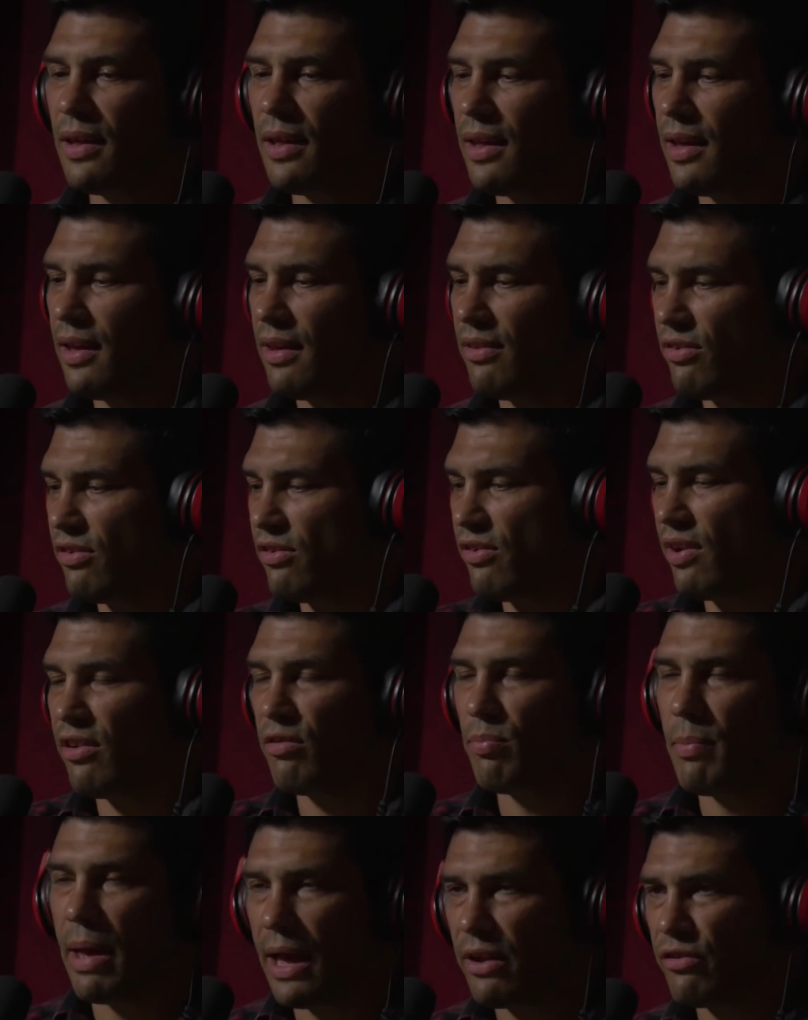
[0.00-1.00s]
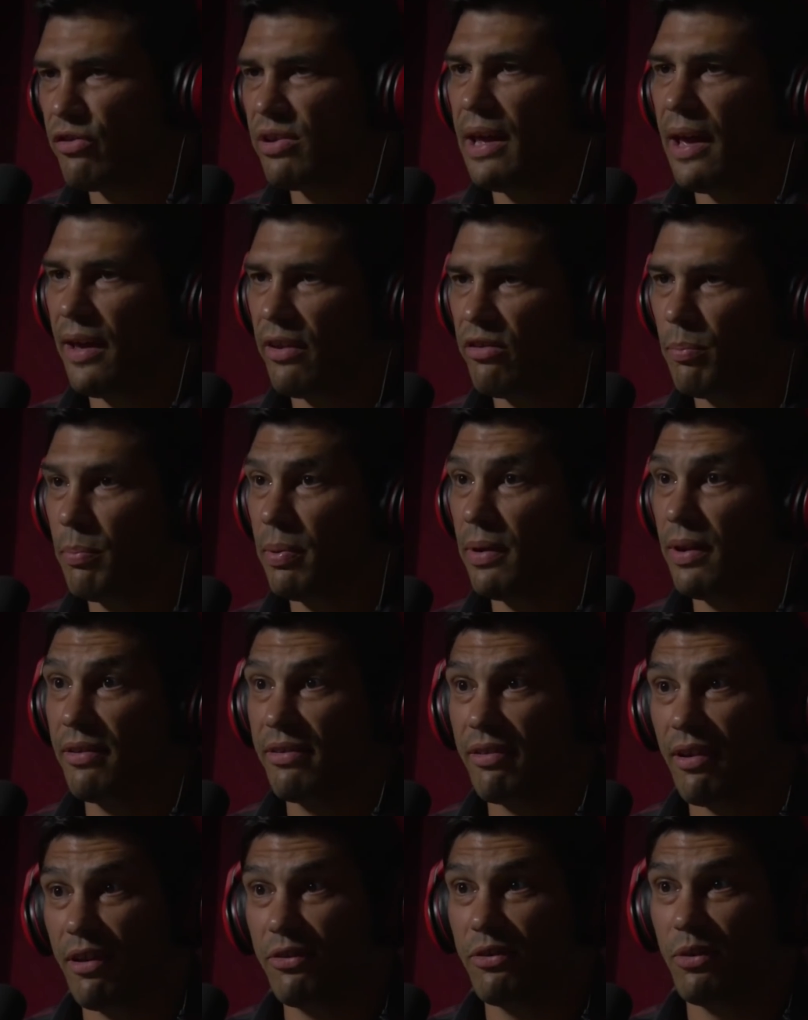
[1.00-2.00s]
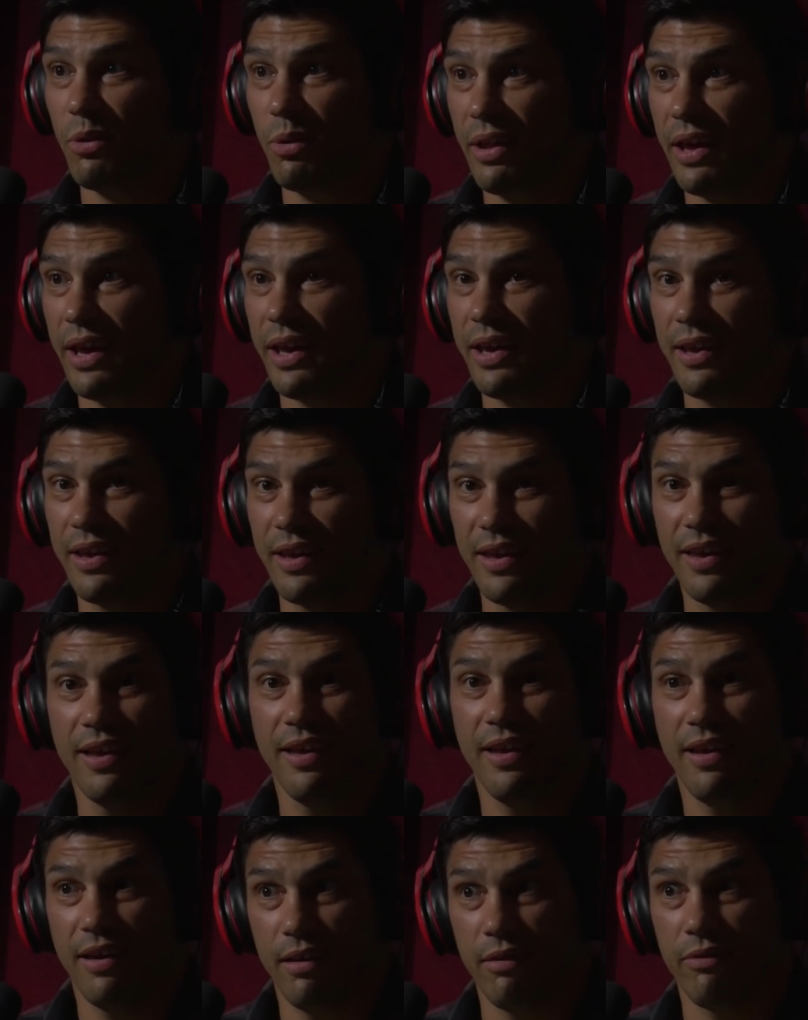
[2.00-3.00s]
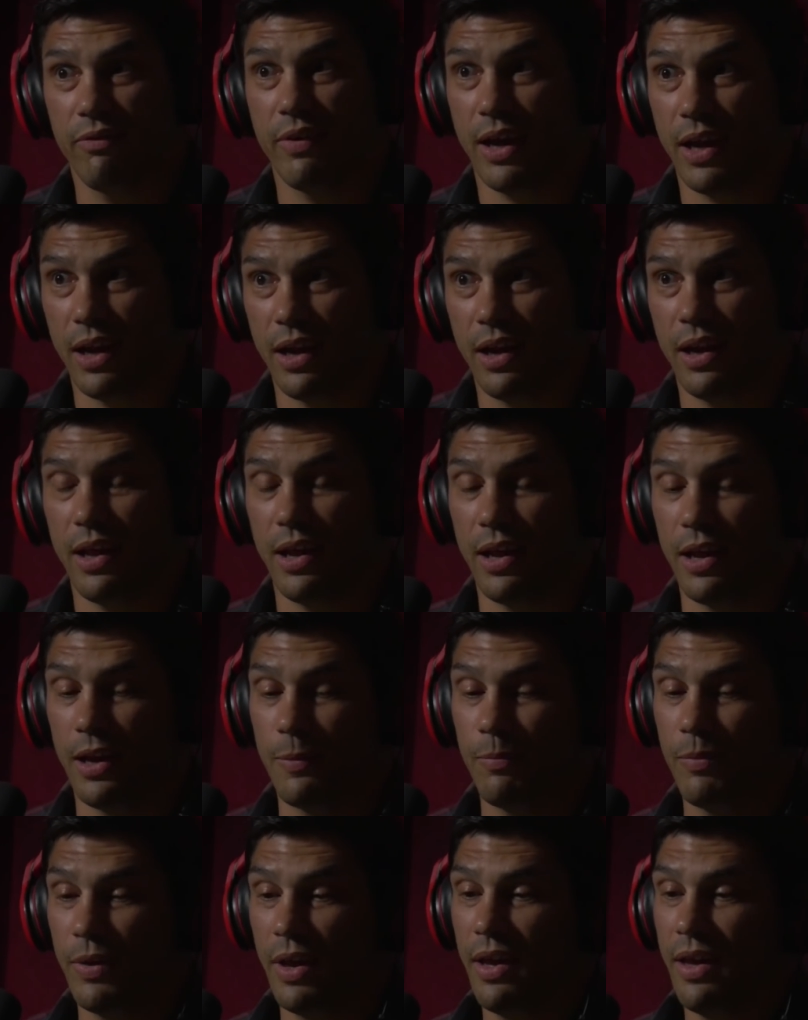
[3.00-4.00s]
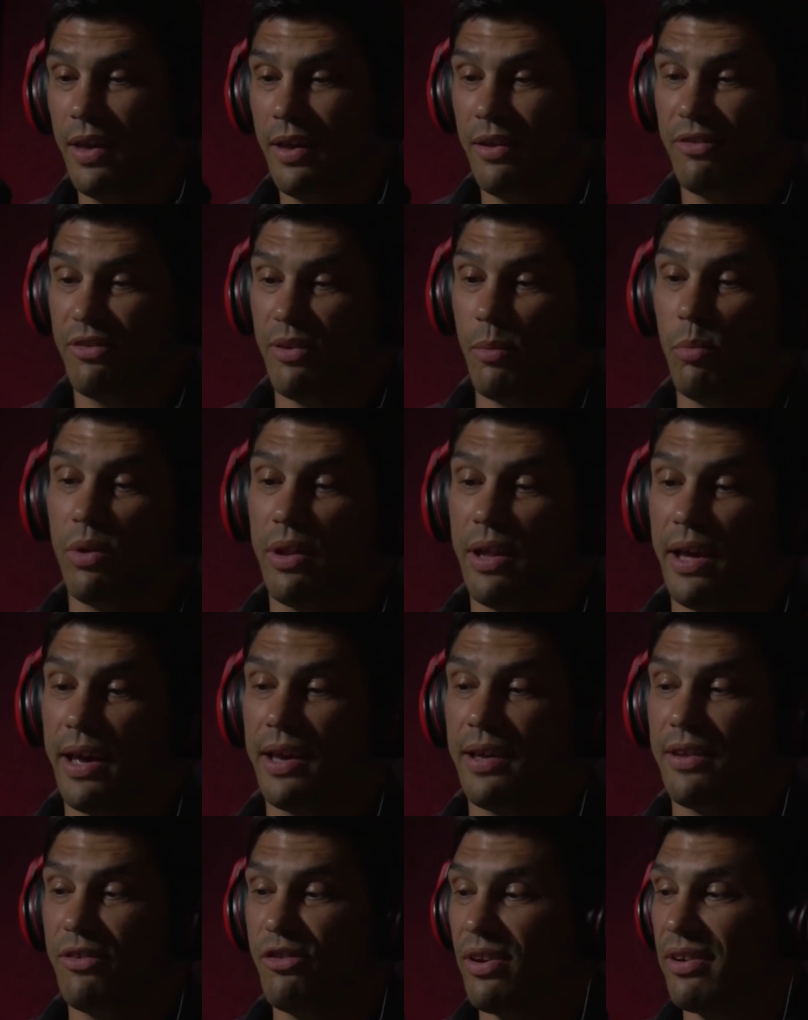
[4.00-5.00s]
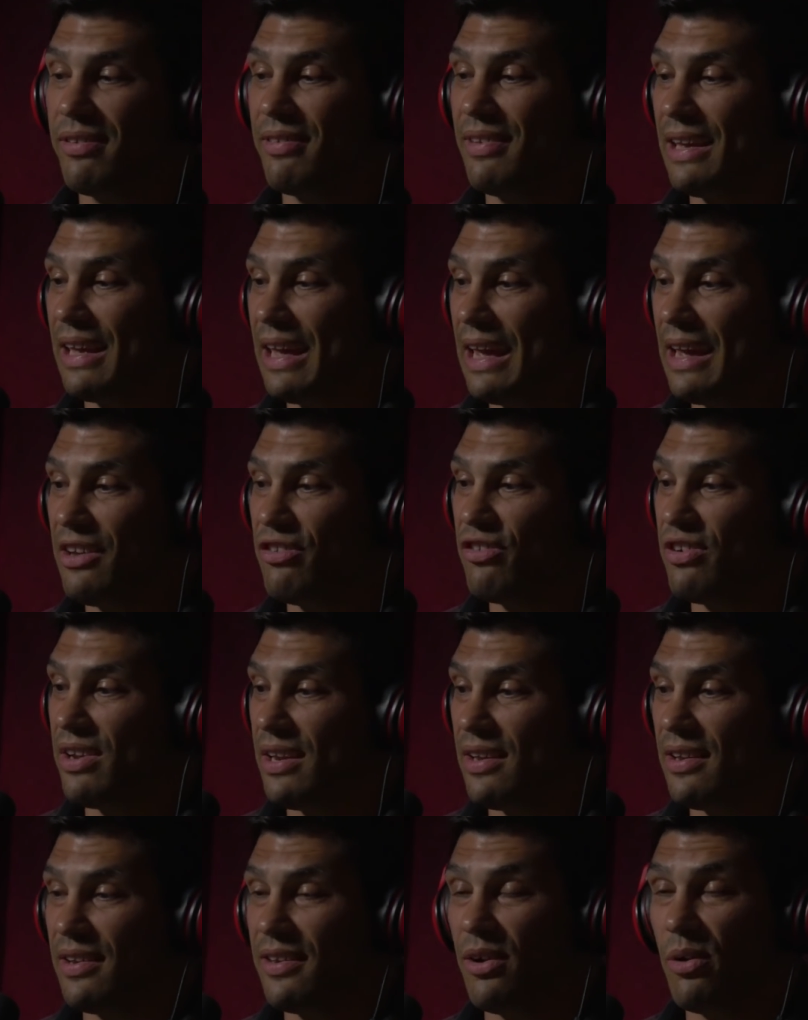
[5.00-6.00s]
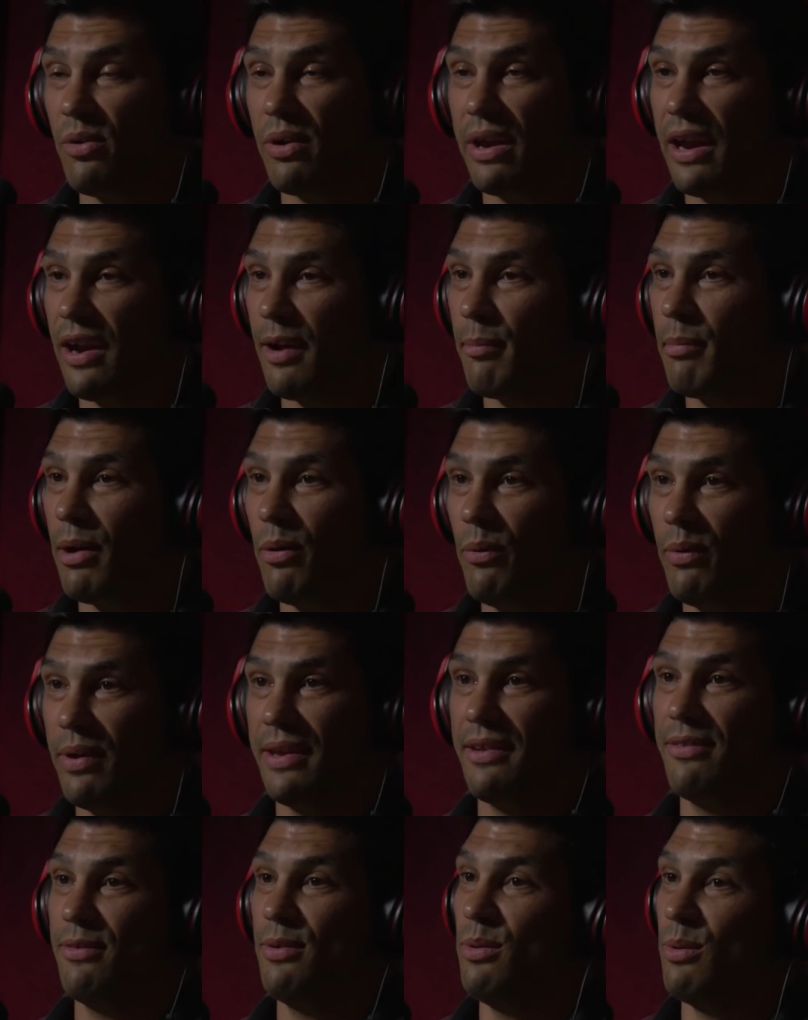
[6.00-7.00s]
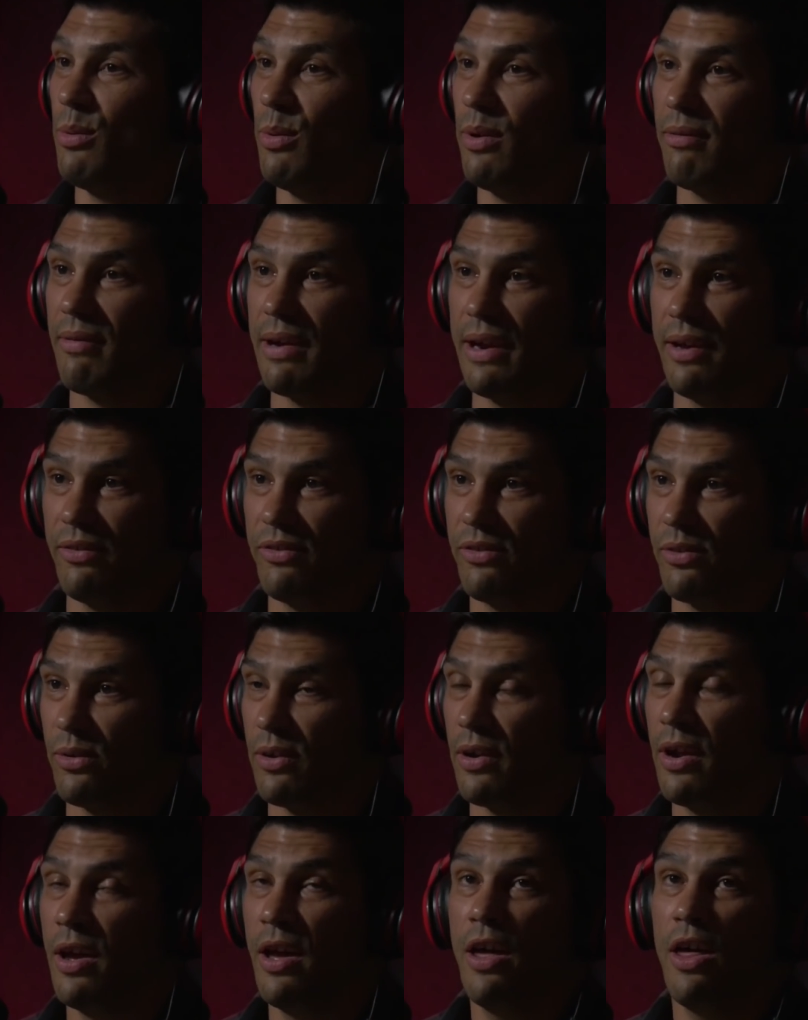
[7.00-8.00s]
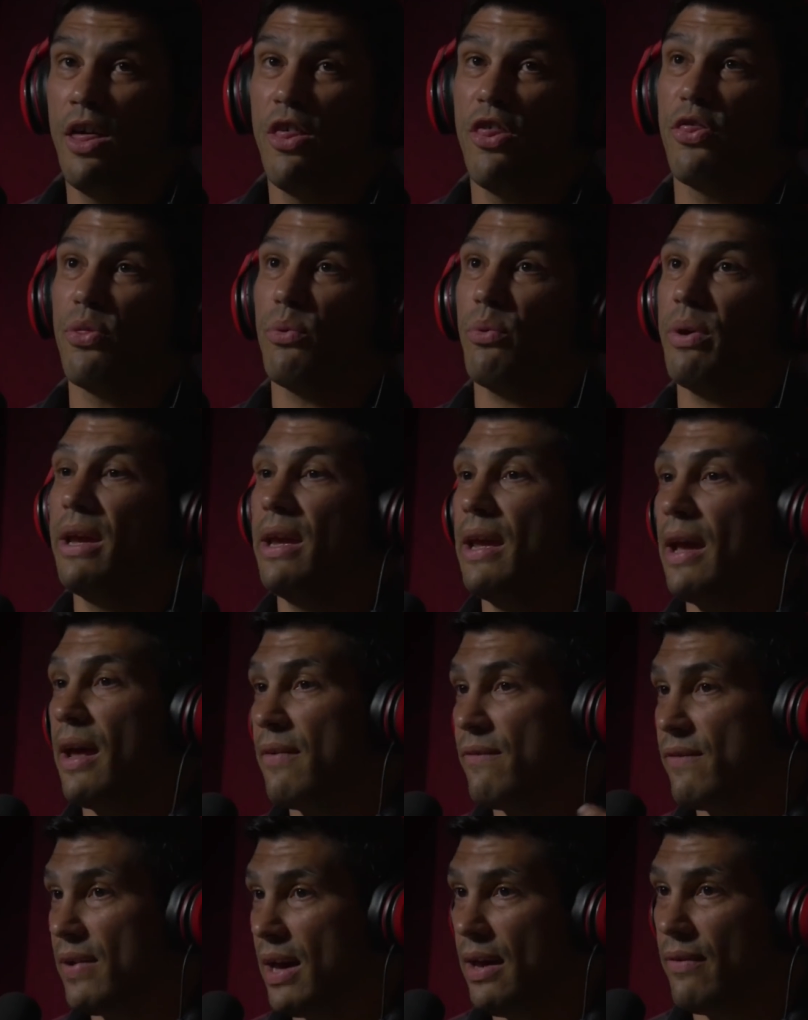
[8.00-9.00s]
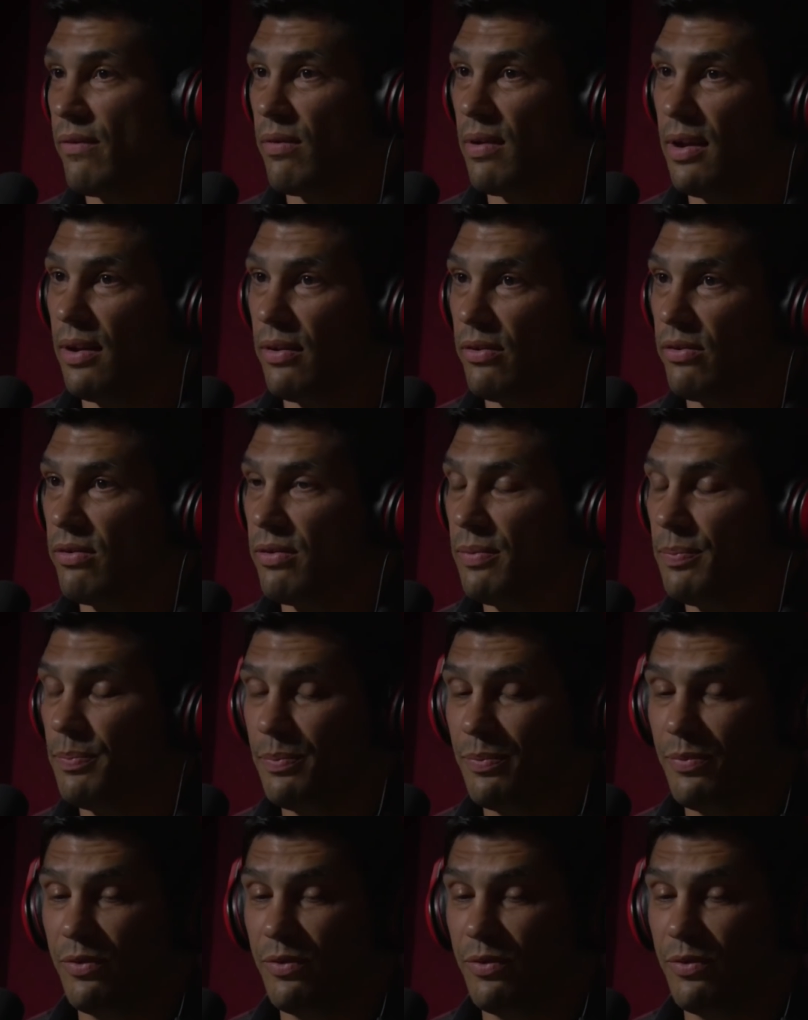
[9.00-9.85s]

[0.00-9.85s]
it's a chess match, yes, but it's also like a fight. And someone like Justin Gaethje don't care about winning 2-1 rounds or 3 out of 5 rounds.